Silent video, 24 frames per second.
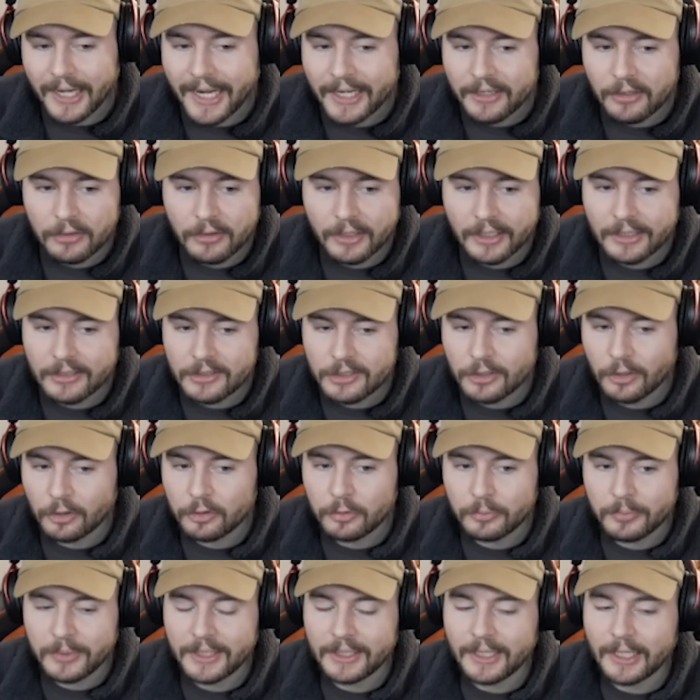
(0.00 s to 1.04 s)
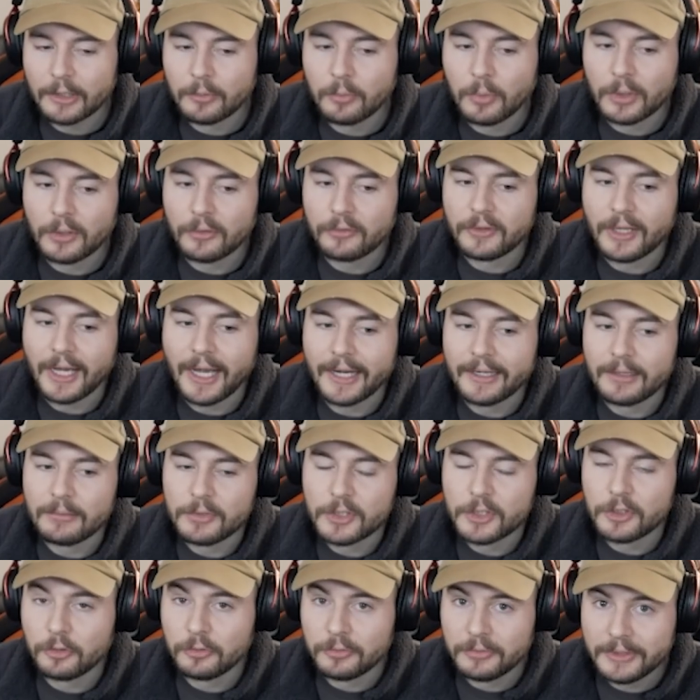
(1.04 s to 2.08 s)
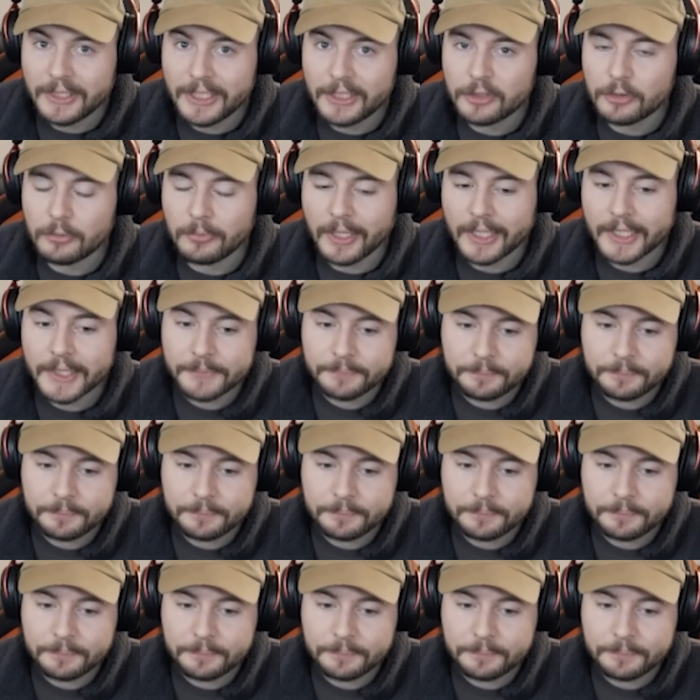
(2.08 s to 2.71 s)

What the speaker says: I don't think it's going to be like one of the items you need to buy.